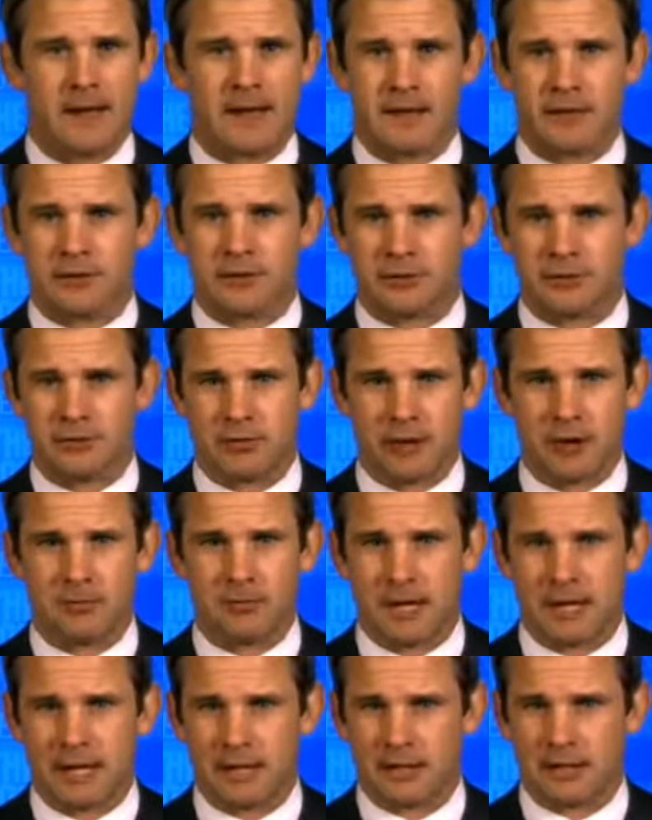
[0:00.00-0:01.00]
He's a
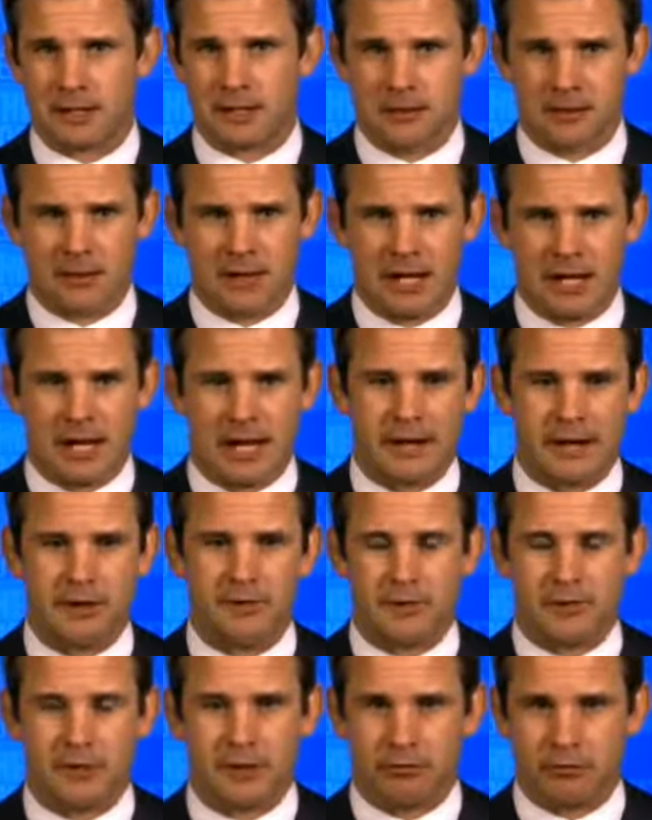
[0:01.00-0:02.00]
very bad leader, and I
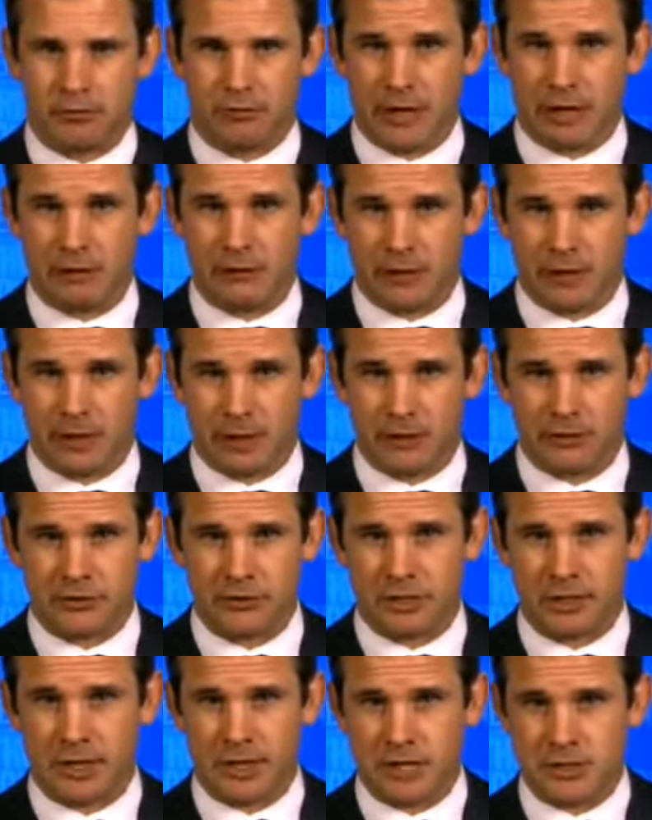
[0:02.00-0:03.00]
don't think, frankly,
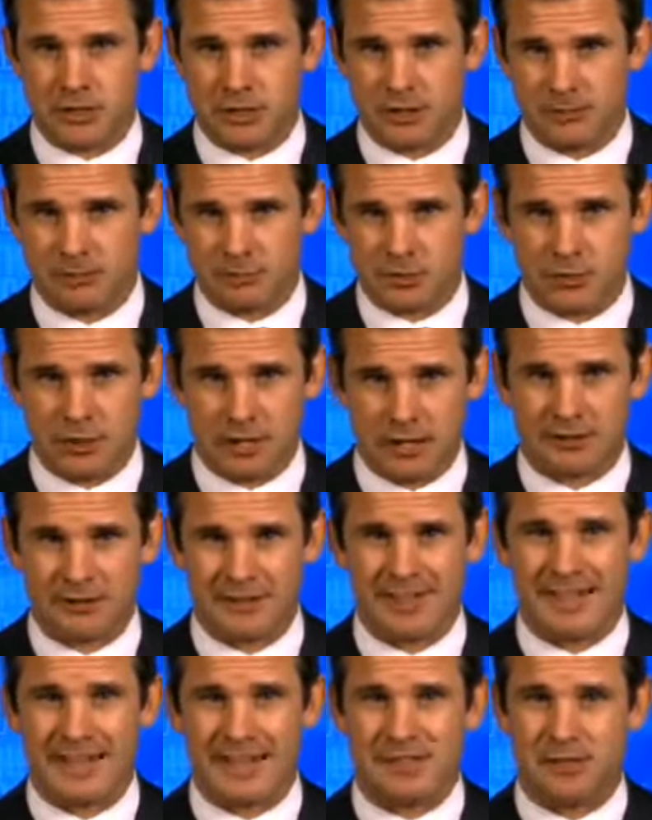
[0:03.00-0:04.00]
us engaging them
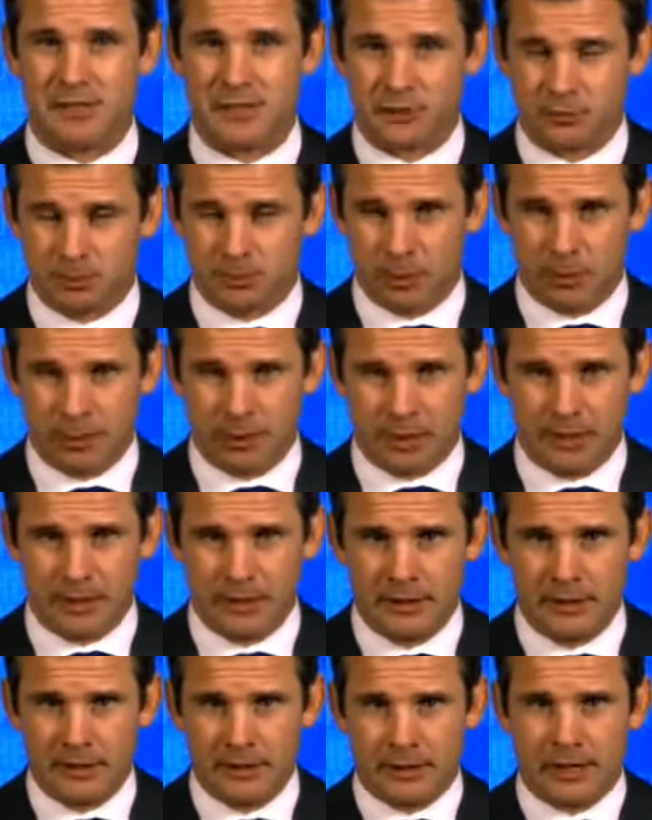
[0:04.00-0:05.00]
directly at this
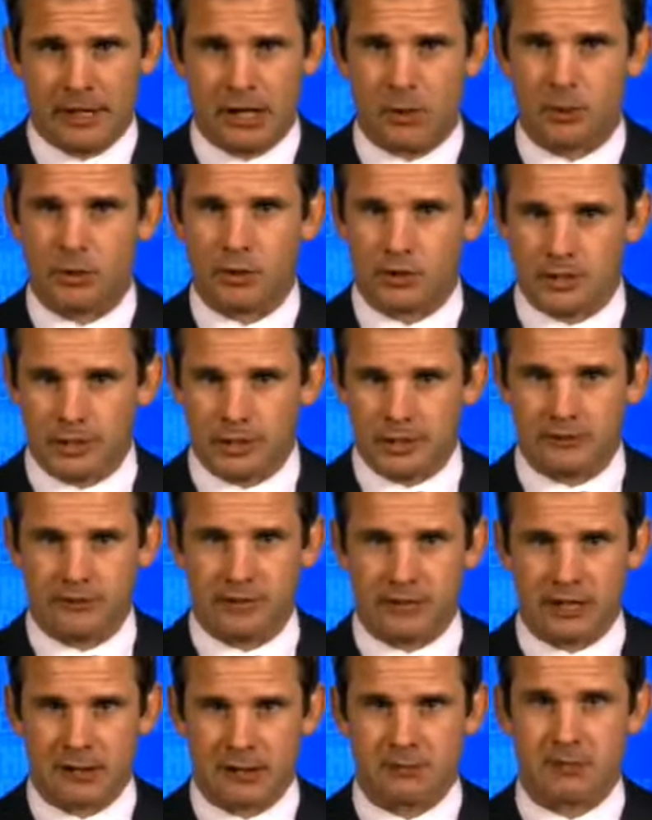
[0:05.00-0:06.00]
point would lead
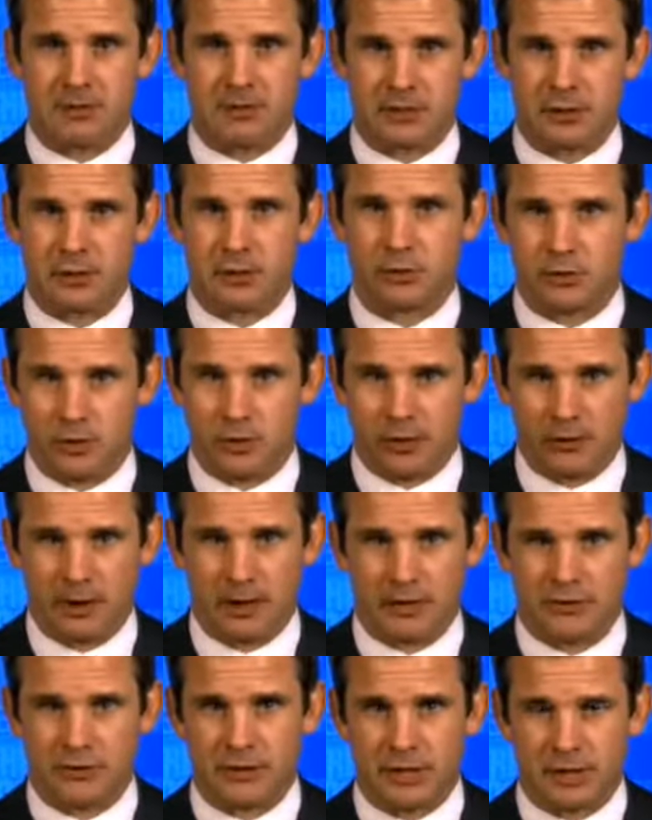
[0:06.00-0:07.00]
to him
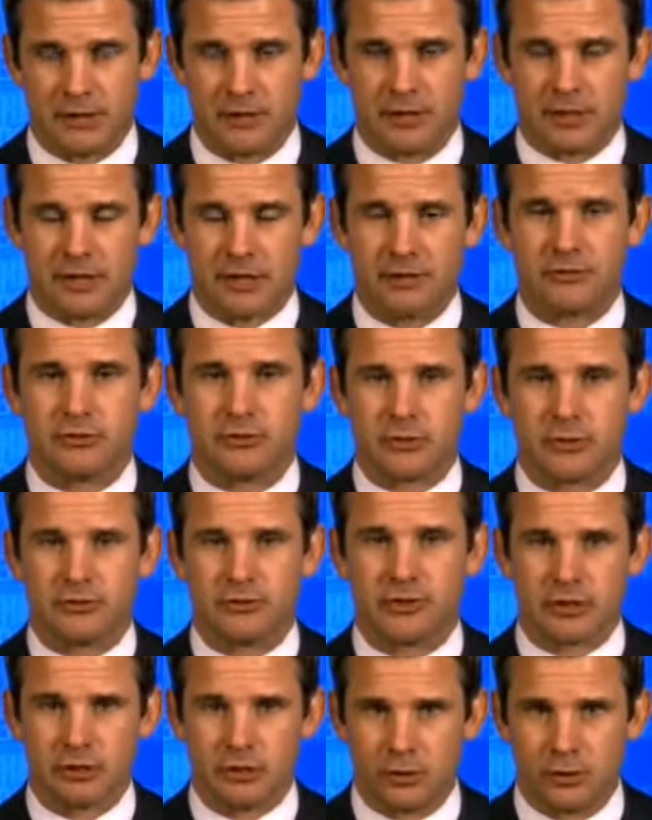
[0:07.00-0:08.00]
denuclearizing. I think he's
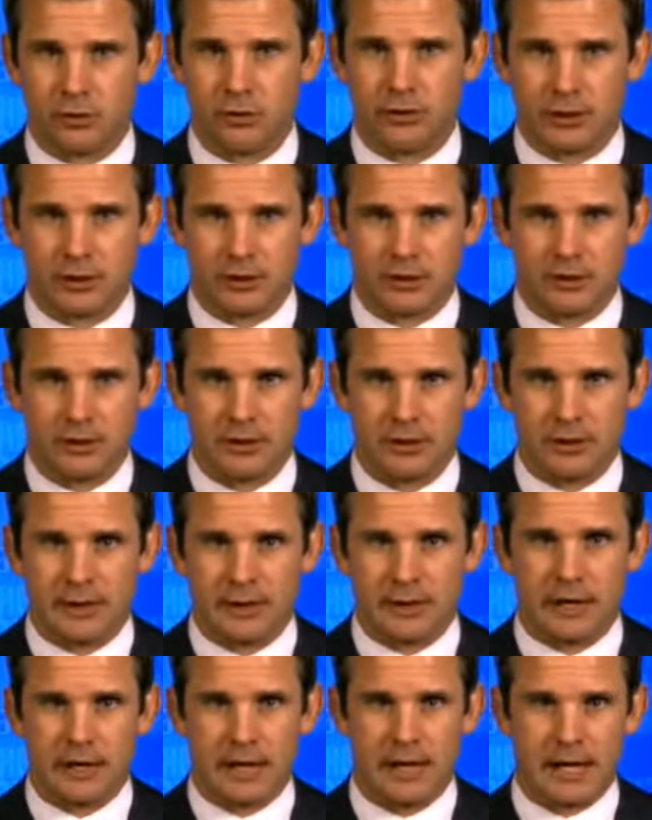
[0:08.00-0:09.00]
using nuclear
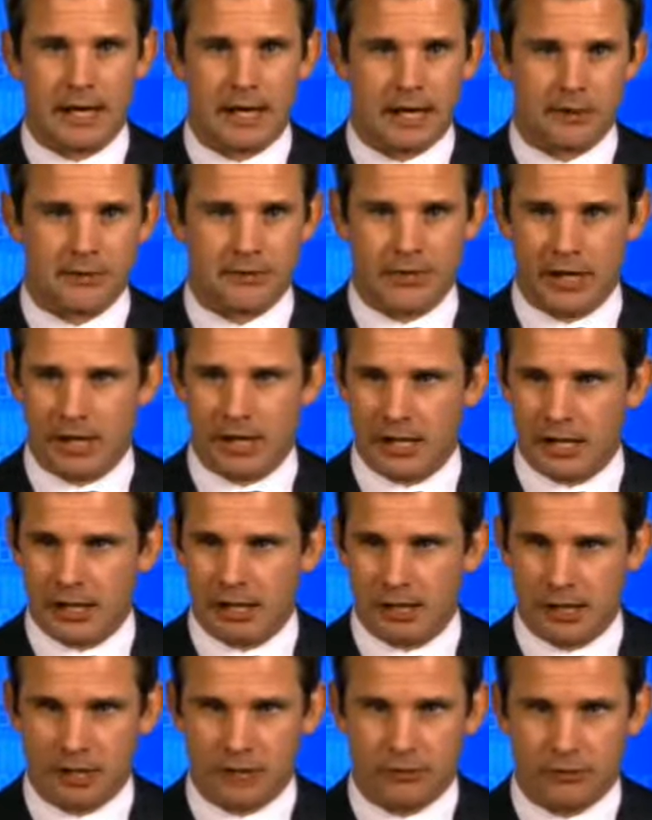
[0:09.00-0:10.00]

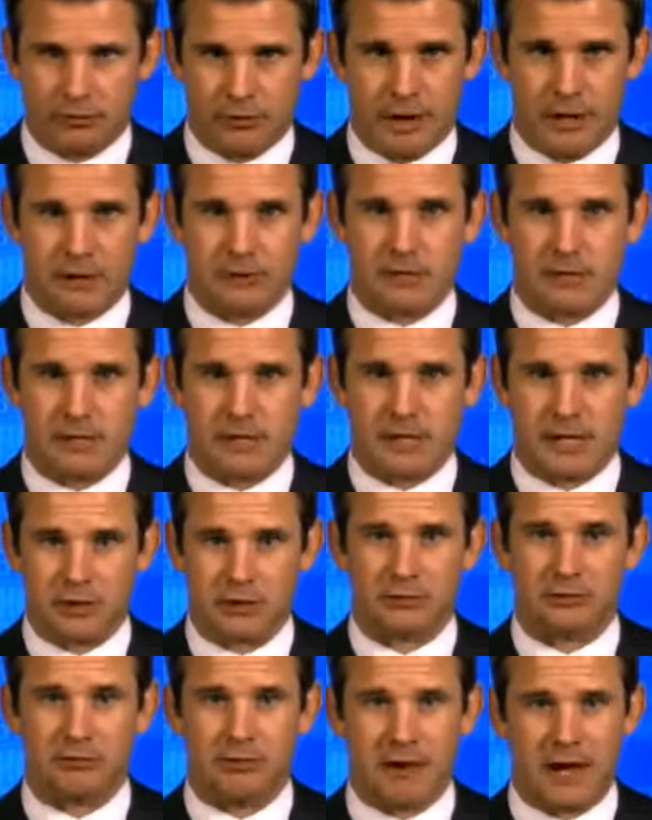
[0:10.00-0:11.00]
as frankly,
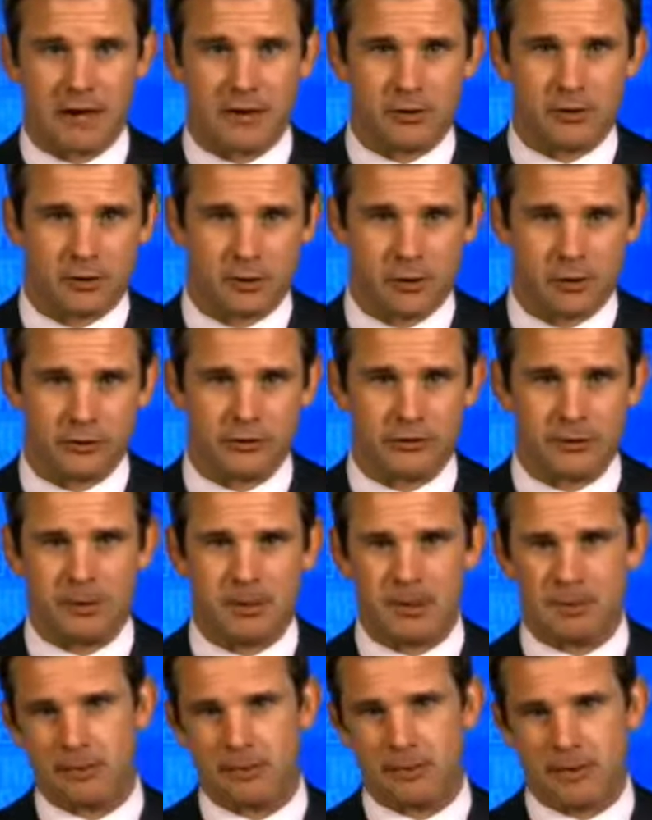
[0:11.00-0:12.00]
his final goal. Some
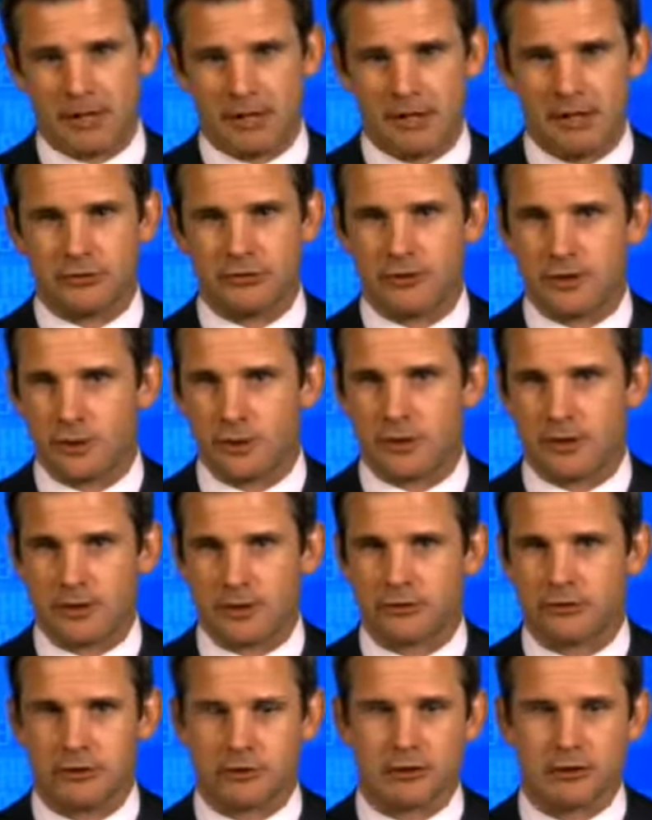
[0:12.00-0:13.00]
people think he's doing
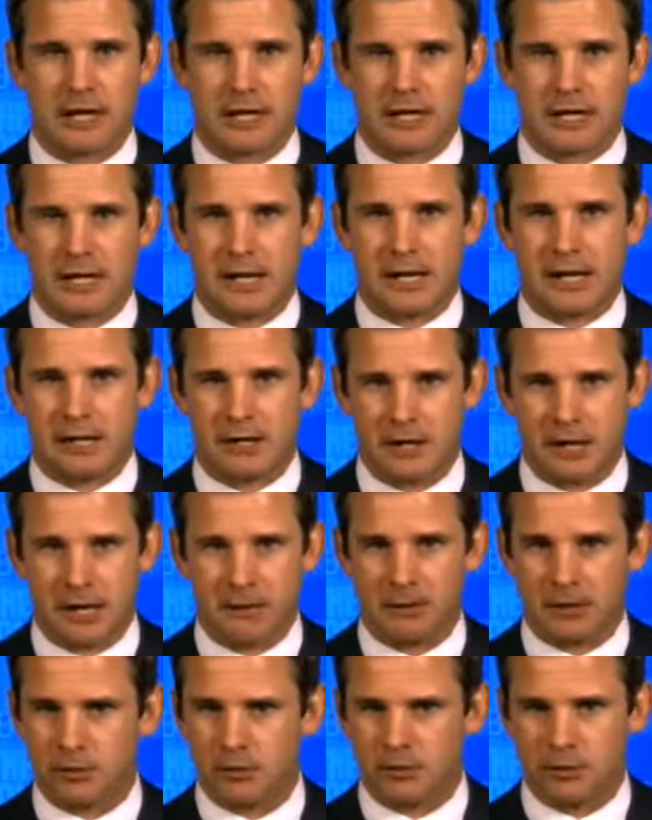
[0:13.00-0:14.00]
this to try to get
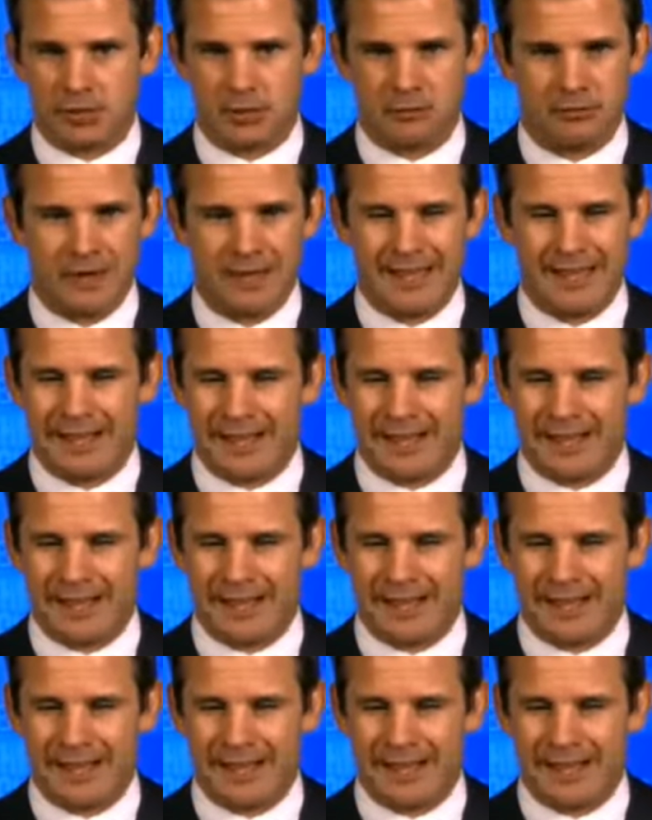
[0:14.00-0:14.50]
economic relief.